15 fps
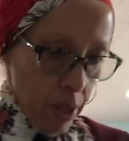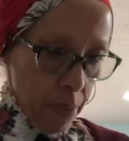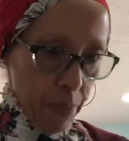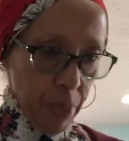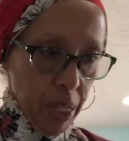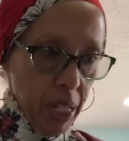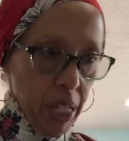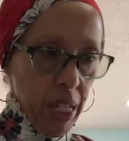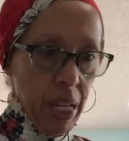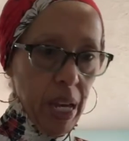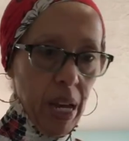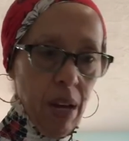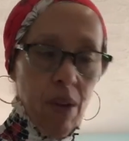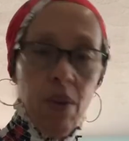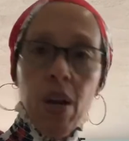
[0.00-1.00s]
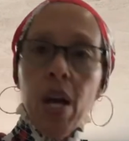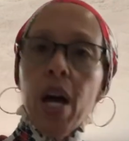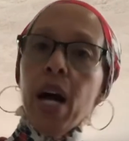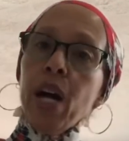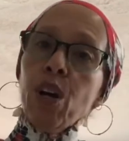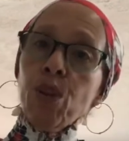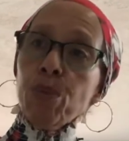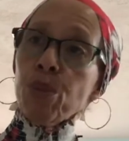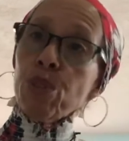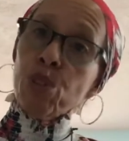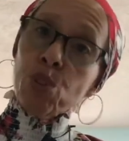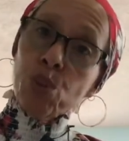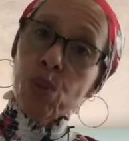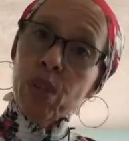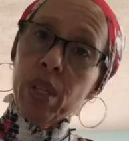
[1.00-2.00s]
But anyhow, I hope you
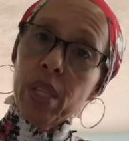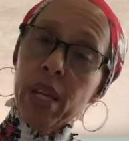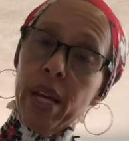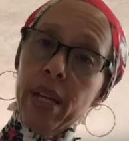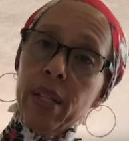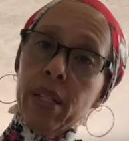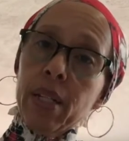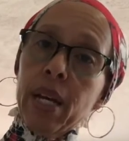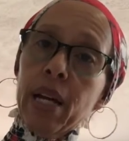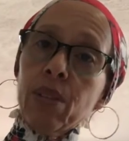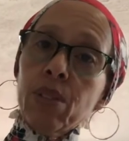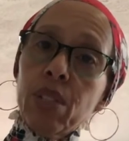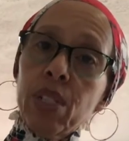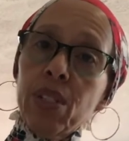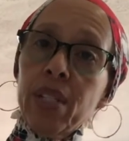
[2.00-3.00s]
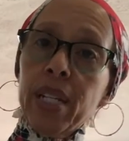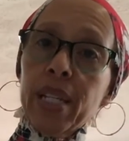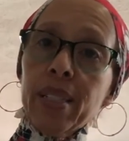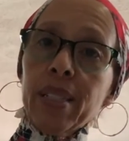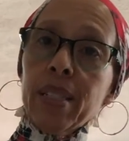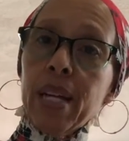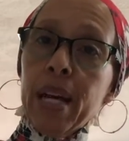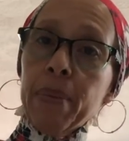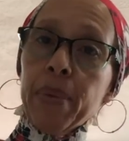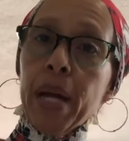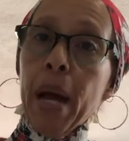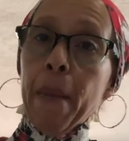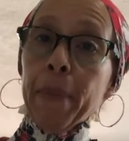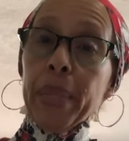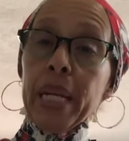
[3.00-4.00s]
enjoyed that. I'll see you next time.
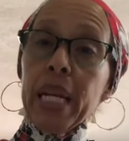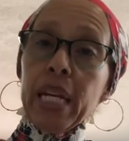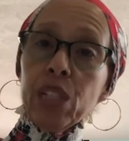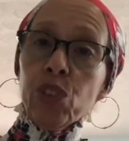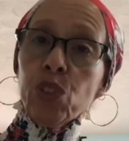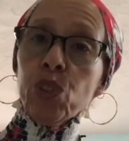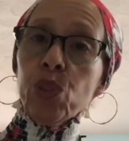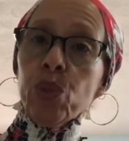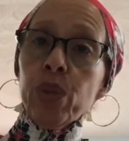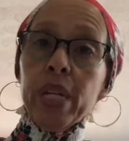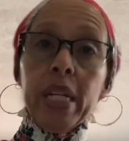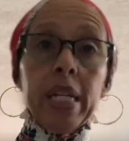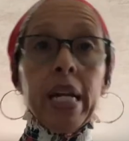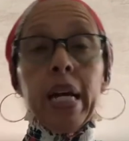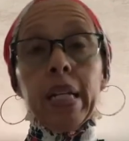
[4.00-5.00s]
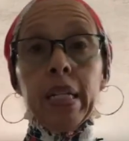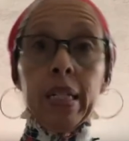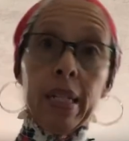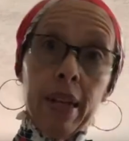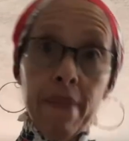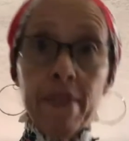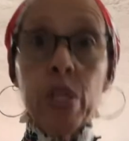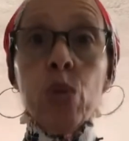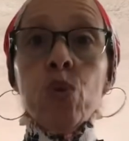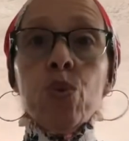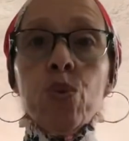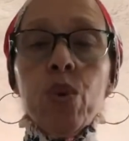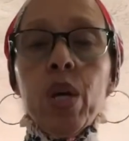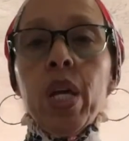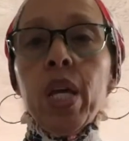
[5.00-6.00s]
God bless you, and I love you.
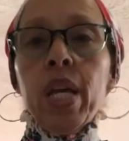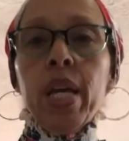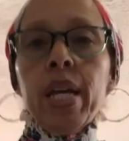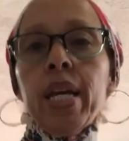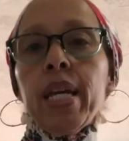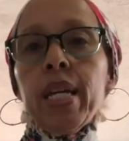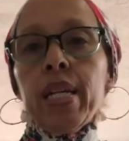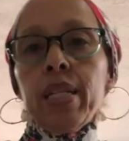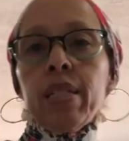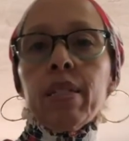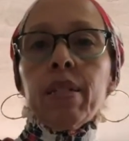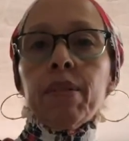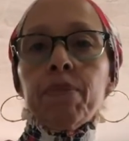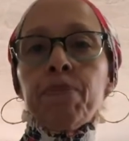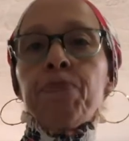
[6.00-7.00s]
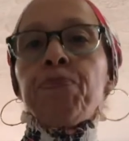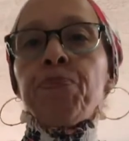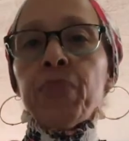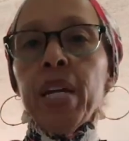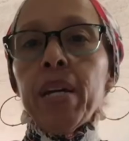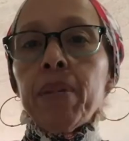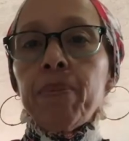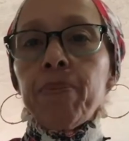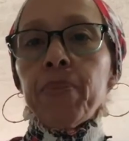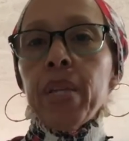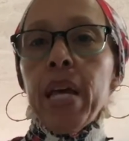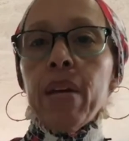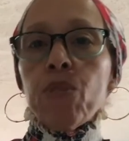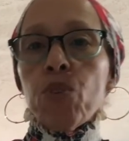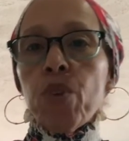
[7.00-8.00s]
And yeah,
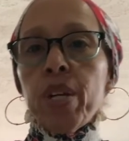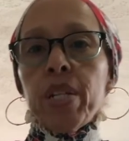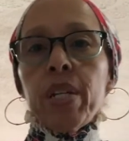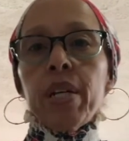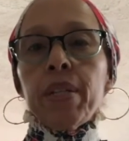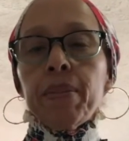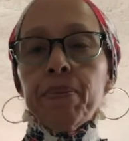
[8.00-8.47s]
have a great day.